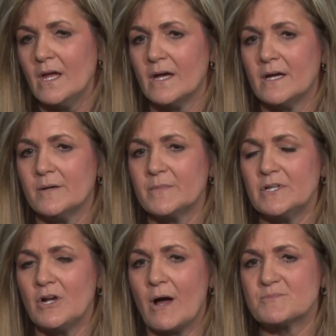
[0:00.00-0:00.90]
Um,
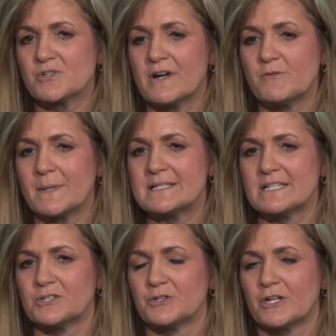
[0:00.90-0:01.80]
you know, I'm sure everybody's
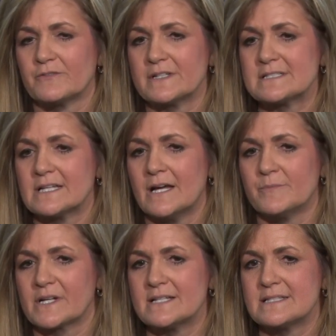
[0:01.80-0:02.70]
a little nervous um,
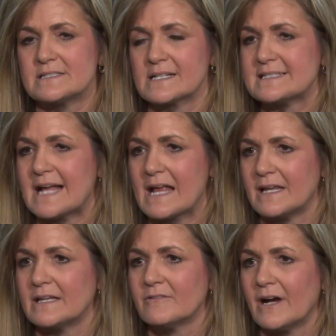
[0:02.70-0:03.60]
because it's
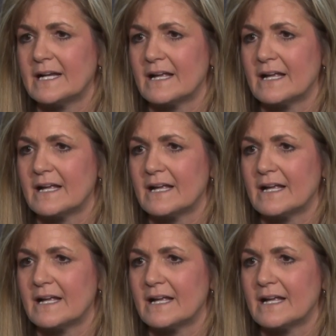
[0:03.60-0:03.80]
exciting, right?